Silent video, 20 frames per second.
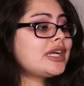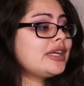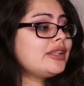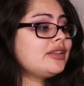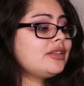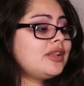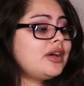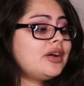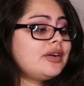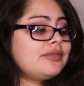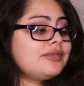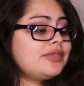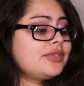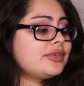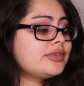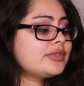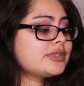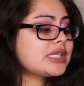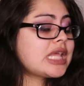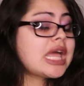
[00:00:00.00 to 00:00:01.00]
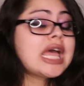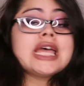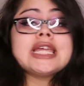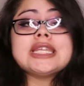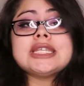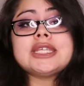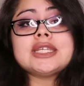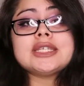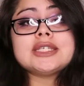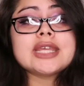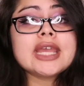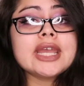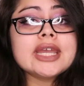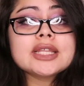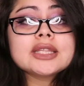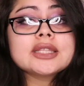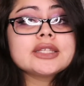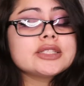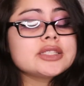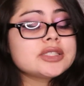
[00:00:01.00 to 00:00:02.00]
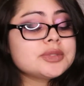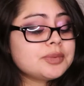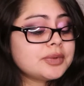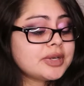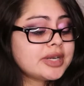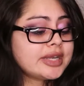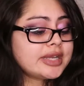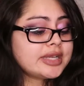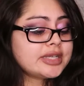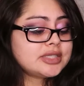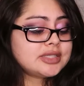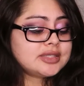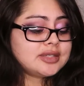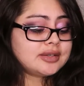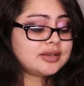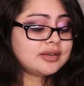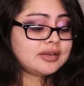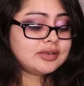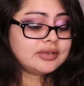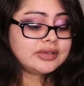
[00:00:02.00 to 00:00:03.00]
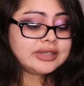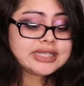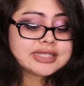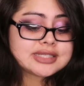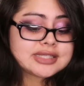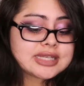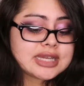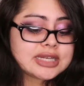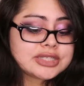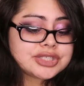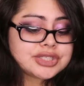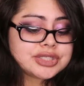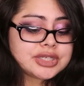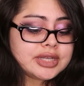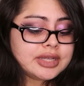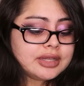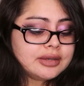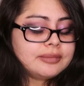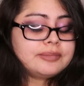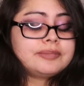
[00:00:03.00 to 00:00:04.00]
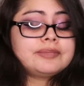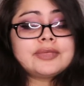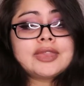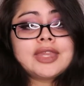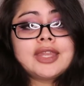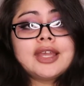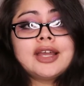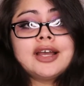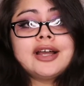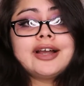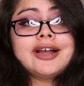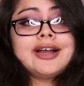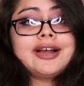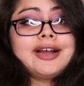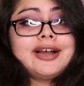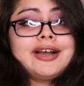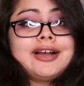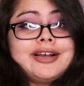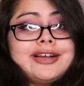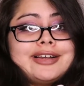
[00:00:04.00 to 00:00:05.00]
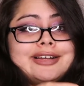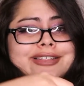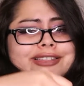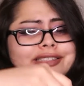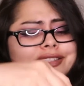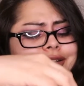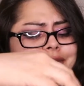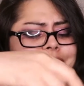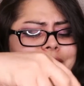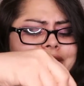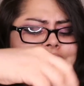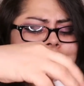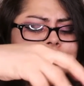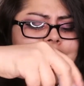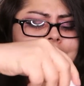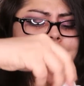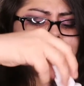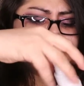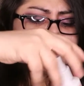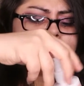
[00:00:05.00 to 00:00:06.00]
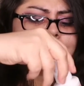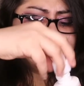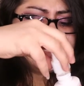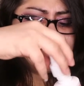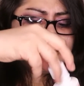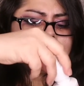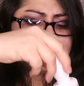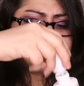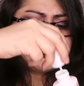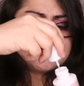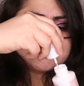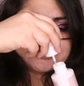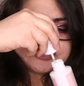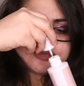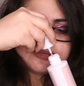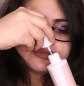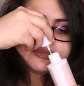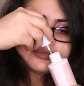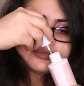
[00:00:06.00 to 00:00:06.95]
I love those detangling sprays. Your girl needs that shit. Uh, so I'm actually pretty glad about this.